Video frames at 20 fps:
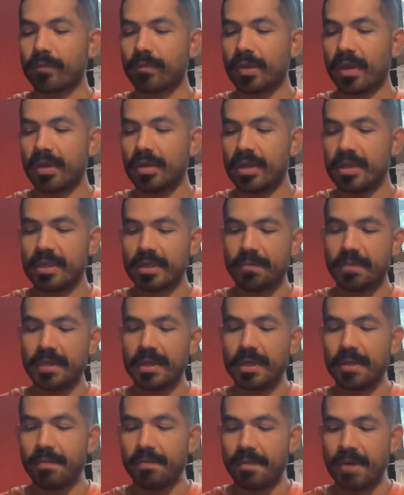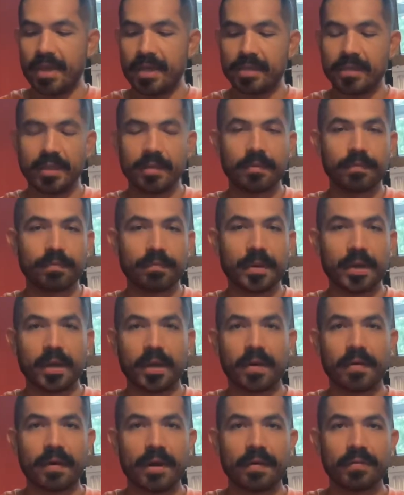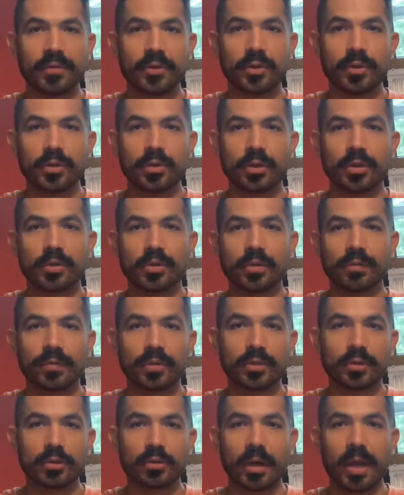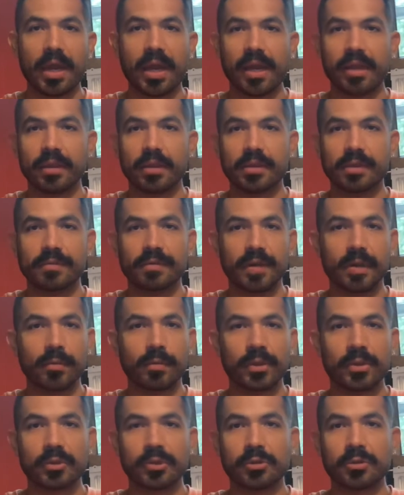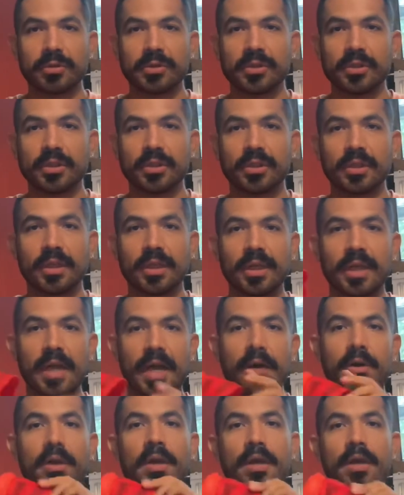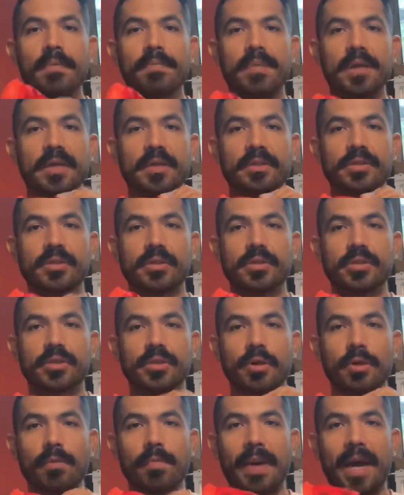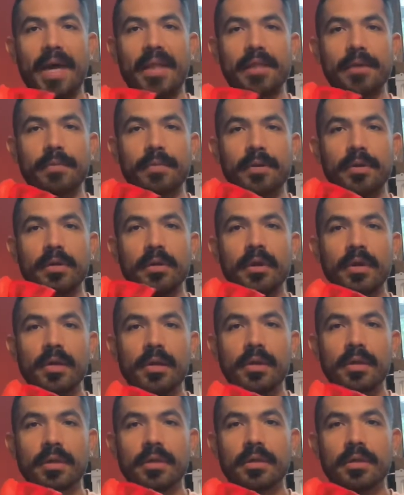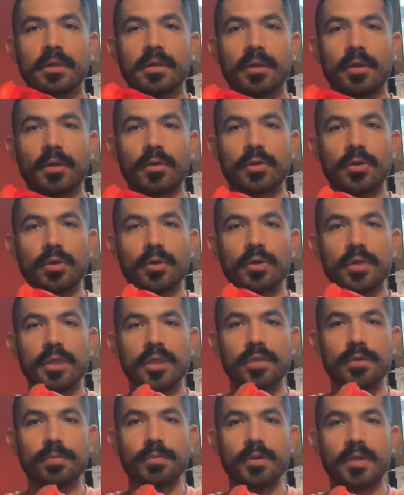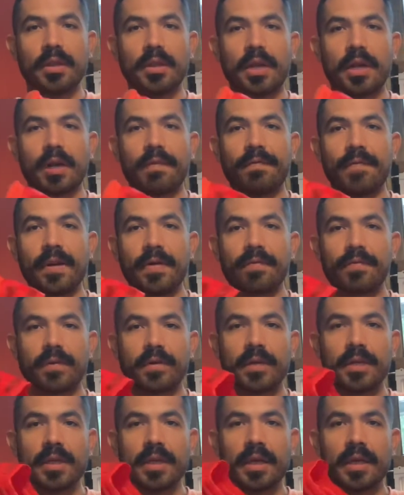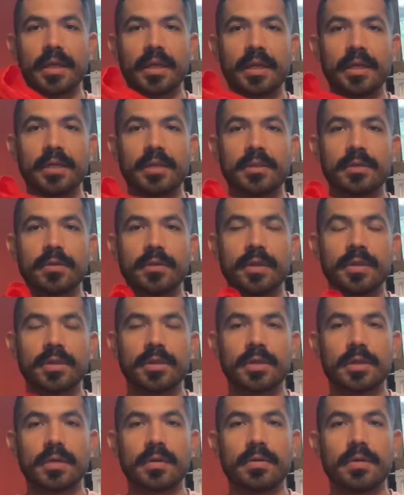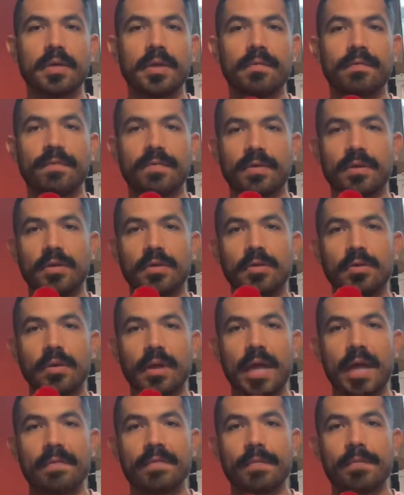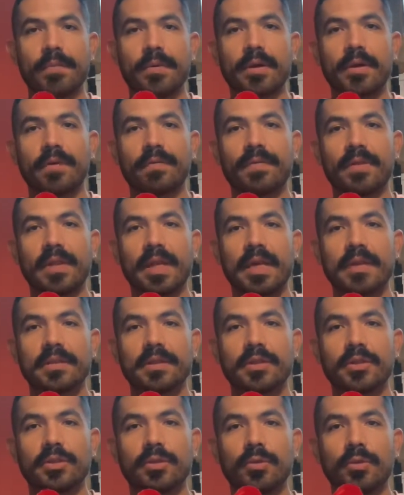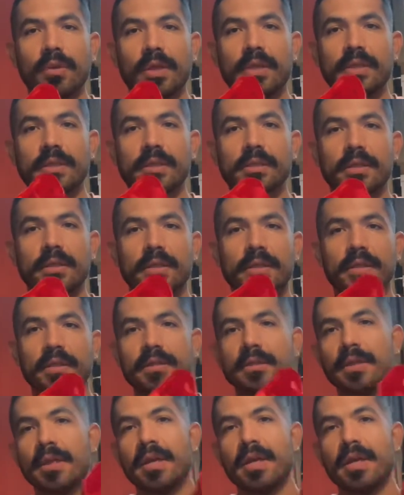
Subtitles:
this can be an amazing pair of shoes also for triathlons. Very quick to transition in and out because they're so malleable. You don't need to put a lot of effort in getting into it. So if you have a pair of elastic shoelaces on this